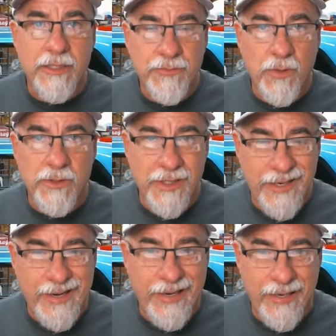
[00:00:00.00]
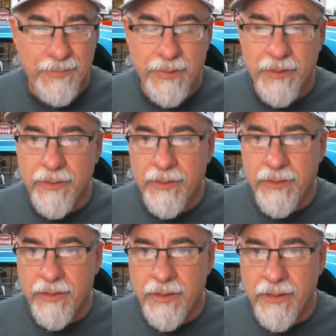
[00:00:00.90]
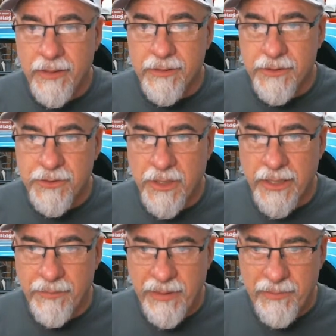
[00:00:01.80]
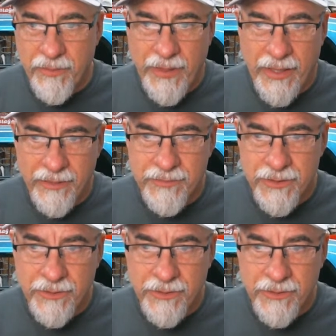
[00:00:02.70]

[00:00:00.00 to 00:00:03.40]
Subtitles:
as far as a name to try to get people to buy them.